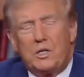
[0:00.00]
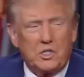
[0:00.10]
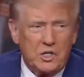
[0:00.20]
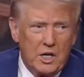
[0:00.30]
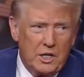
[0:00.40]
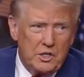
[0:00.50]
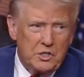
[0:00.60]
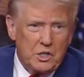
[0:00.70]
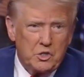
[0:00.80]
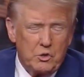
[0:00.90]

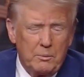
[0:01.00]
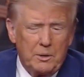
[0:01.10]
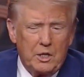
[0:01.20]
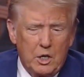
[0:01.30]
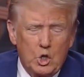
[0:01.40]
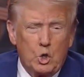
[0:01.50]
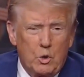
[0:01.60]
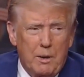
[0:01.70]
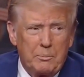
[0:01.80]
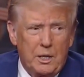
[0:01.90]
dishonest, extremely
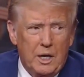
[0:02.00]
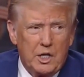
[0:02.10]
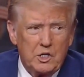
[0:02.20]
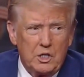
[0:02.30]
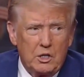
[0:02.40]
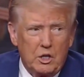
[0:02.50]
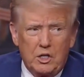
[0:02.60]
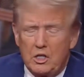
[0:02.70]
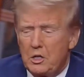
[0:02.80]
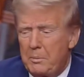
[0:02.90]
corrupt, actually. Look
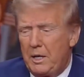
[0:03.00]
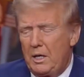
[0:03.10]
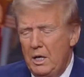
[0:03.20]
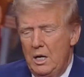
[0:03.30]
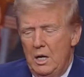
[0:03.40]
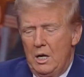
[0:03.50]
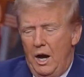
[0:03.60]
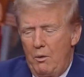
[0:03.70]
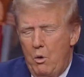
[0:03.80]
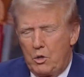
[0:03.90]
at the debate.
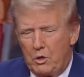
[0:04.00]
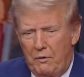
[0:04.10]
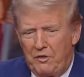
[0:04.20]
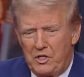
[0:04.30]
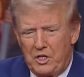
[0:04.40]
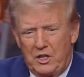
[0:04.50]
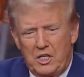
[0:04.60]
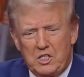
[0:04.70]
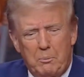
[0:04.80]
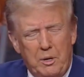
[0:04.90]
I walked off, I said,
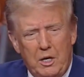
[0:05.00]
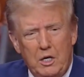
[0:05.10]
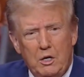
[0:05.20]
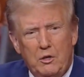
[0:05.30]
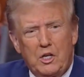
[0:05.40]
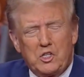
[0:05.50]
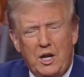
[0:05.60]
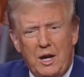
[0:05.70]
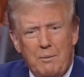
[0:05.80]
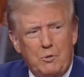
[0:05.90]
that's debate. They
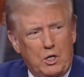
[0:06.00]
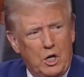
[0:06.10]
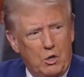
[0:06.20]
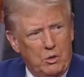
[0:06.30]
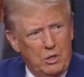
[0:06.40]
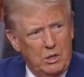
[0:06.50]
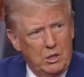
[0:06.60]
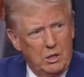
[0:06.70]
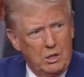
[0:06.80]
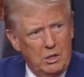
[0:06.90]
said I'm the GOAT
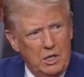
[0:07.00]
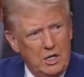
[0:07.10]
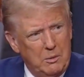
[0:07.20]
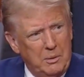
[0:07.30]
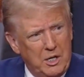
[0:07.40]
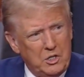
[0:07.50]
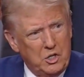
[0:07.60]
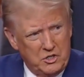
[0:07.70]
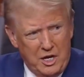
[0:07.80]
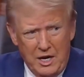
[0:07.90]
in debates,
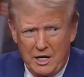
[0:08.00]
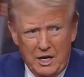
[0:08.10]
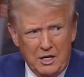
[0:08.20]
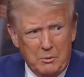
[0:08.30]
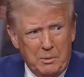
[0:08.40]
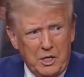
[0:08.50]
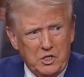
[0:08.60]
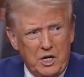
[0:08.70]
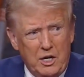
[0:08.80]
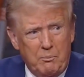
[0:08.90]
because I had a lot of
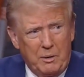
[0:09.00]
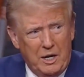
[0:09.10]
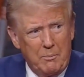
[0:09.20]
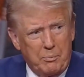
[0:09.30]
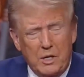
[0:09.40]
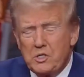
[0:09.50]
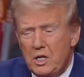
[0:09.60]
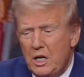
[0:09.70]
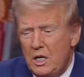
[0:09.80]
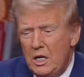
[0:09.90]
debates and I became
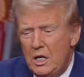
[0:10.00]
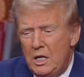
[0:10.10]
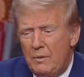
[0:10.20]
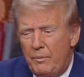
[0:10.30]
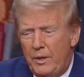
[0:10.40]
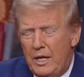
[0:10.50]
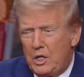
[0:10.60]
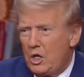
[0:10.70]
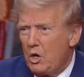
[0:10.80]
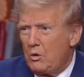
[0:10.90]
president.
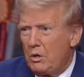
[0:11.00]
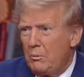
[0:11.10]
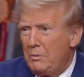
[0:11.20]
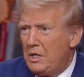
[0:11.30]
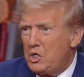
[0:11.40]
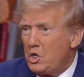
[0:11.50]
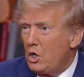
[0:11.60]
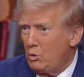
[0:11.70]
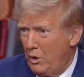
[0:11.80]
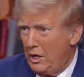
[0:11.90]
And the GOAT means
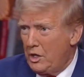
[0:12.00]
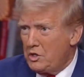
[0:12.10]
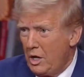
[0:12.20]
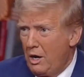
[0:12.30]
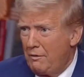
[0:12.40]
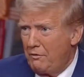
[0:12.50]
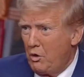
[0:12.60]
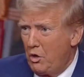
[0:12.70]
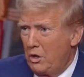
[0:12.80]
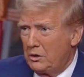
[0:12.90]
greatest of
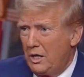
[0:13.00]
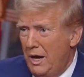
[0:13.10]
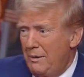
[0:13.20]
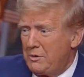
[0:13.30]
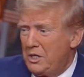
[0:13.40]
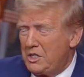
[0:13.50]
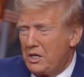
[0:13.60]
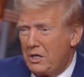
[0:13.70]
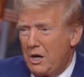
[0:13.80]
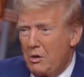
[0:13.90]
all time. He's a
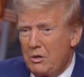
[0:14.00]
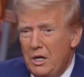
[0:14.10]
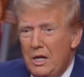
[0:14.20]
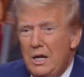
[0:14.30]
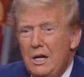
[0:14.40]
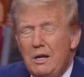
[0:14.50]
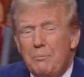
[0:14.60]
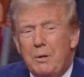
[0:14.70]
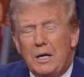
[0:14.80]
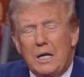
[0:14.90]
GOAT.
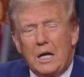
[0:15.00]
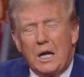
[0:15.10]
But